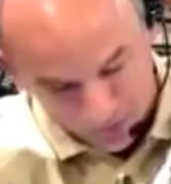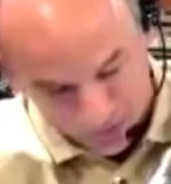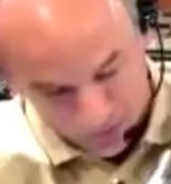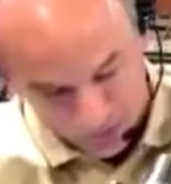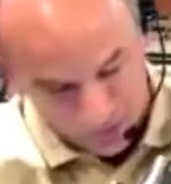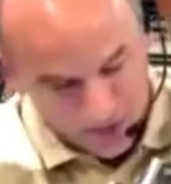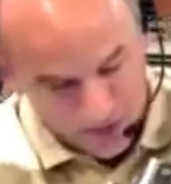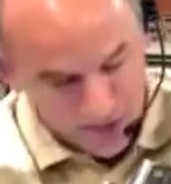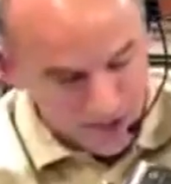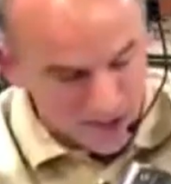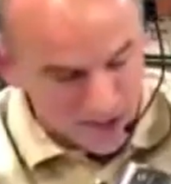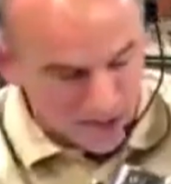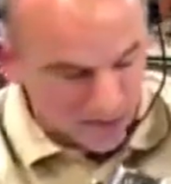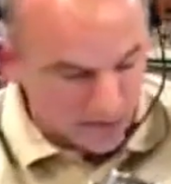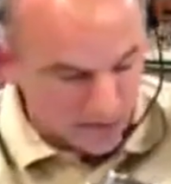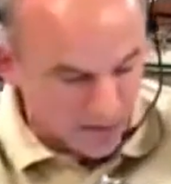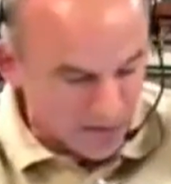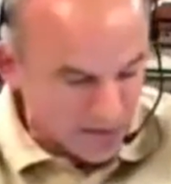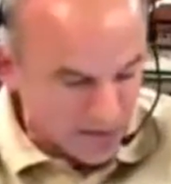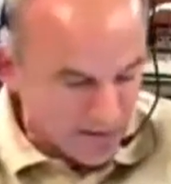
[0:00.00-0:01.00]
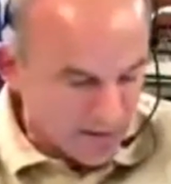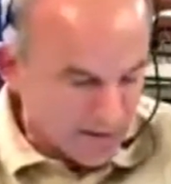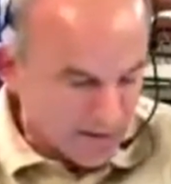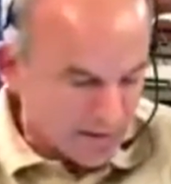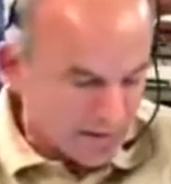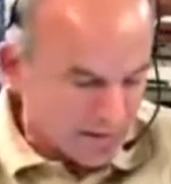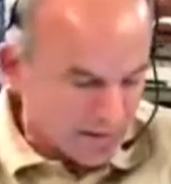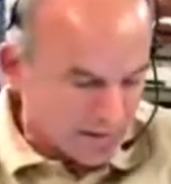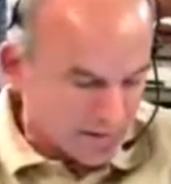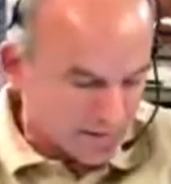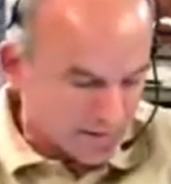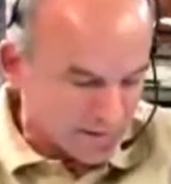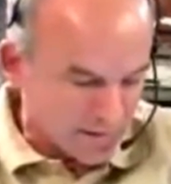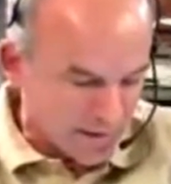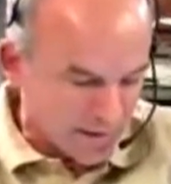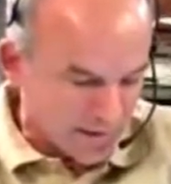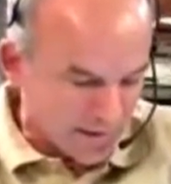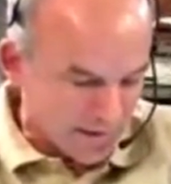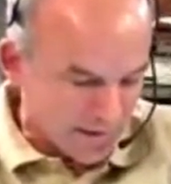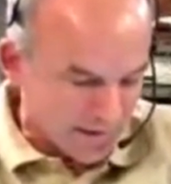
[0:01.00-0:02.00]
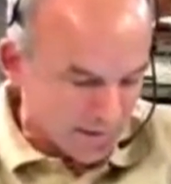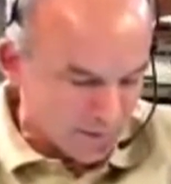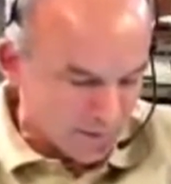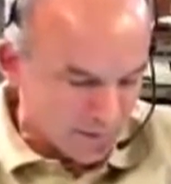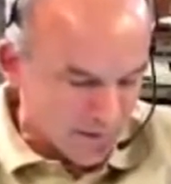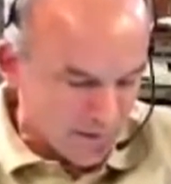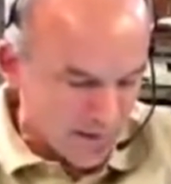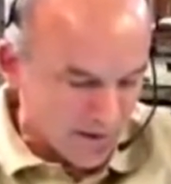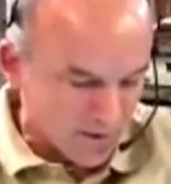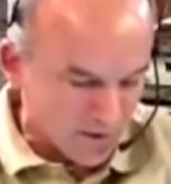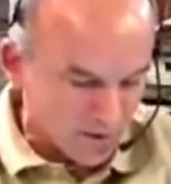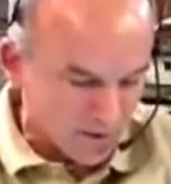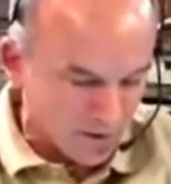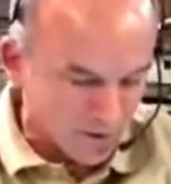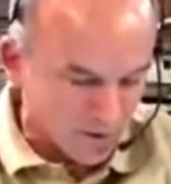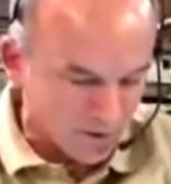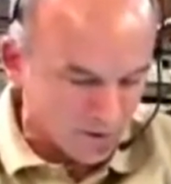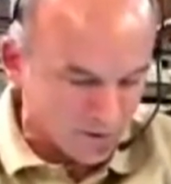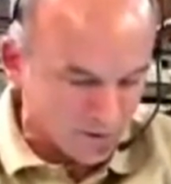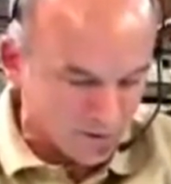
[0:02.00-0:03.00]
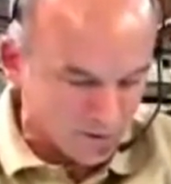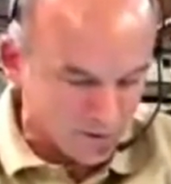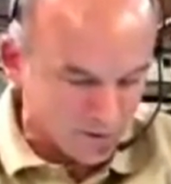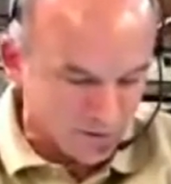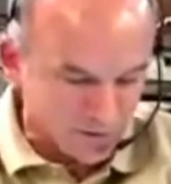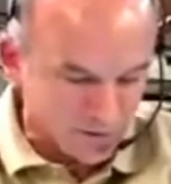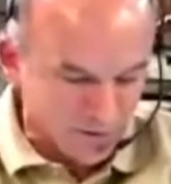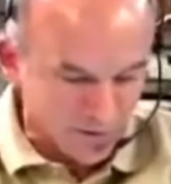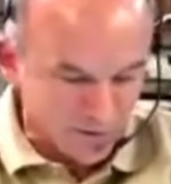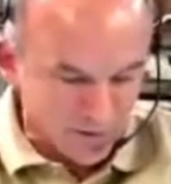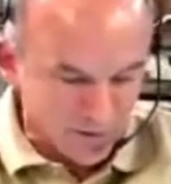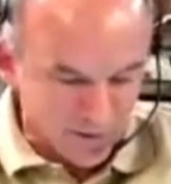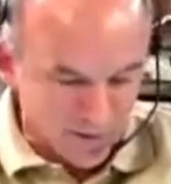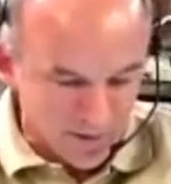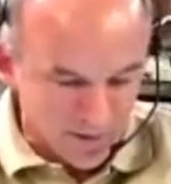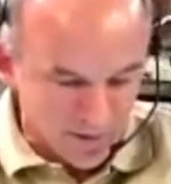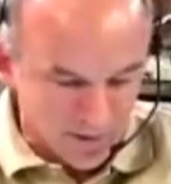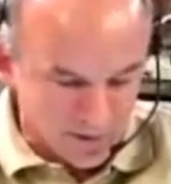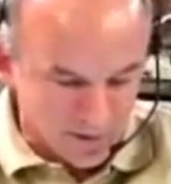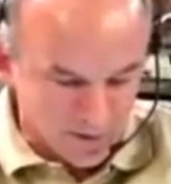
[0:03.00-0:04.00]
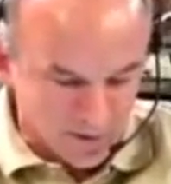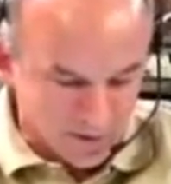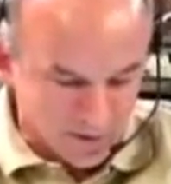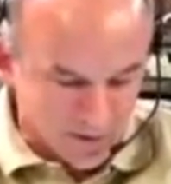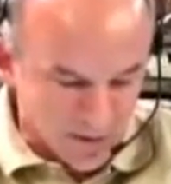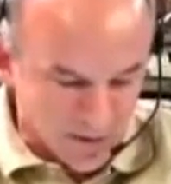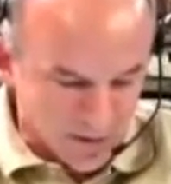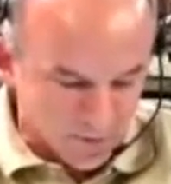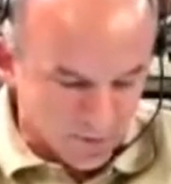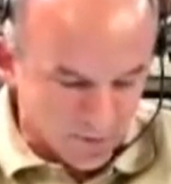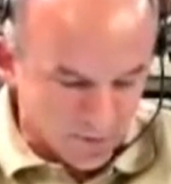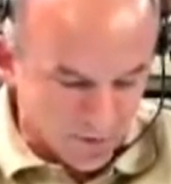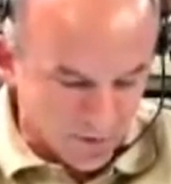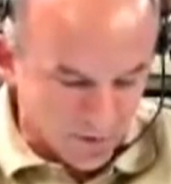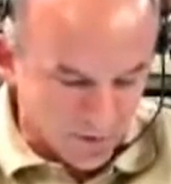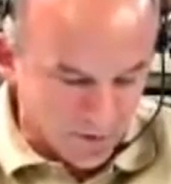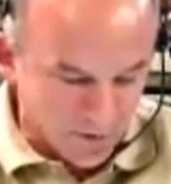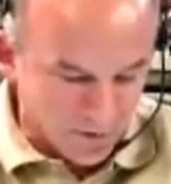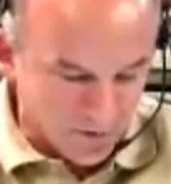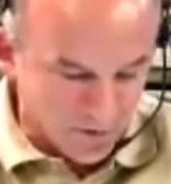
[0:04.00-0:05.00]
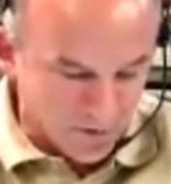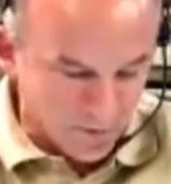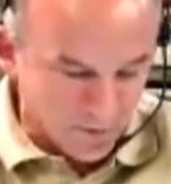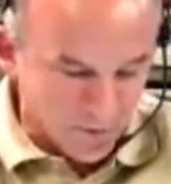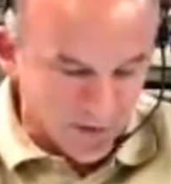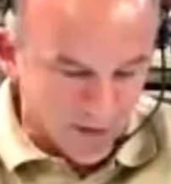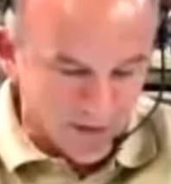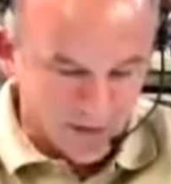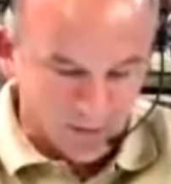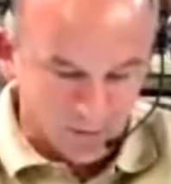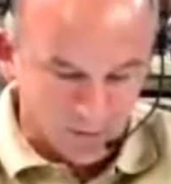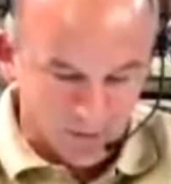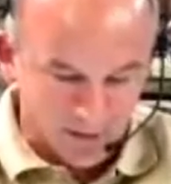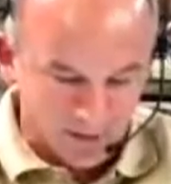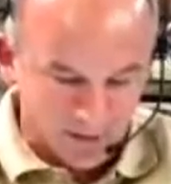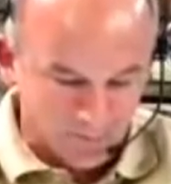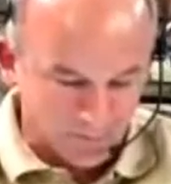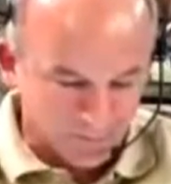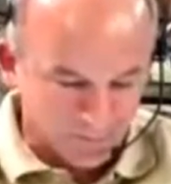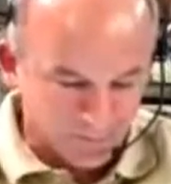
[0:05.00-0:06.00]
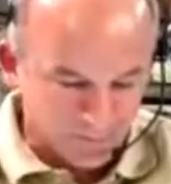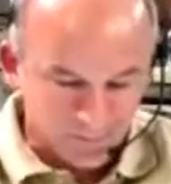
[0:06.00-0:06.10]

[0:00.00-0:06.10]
string here is rather loose, and it's just kind of floating randomly.